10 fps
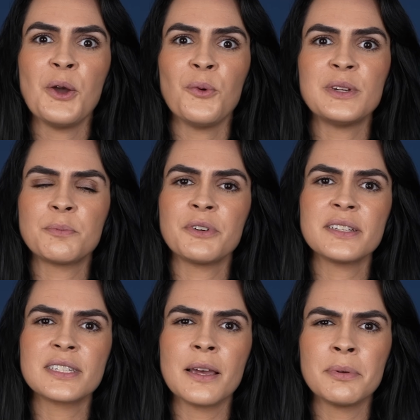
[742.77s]
Which
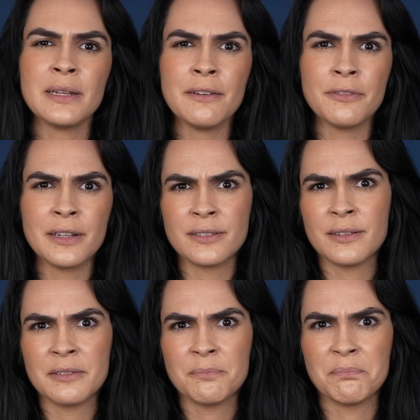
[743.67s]
brings up an even
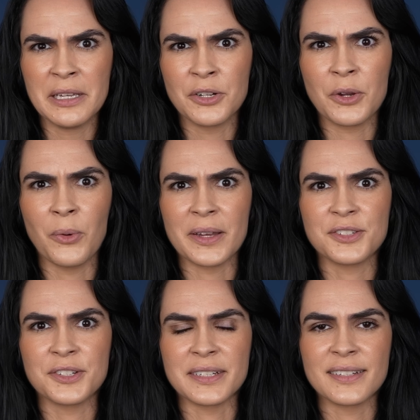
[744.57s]
bigger
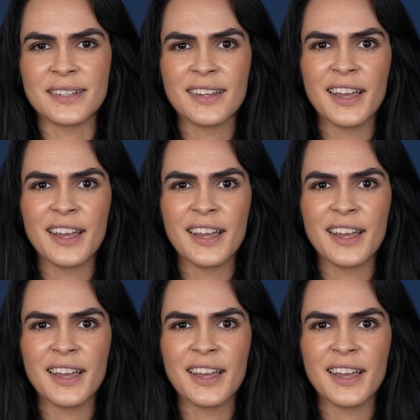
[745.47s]
question.